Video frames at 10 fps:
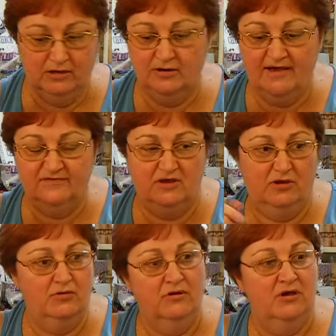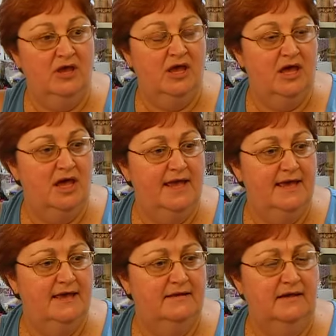craft show,
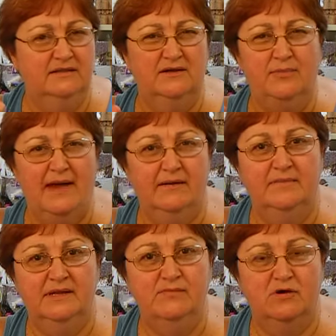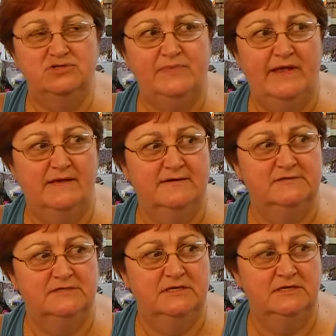and a little bag of mini marshmallows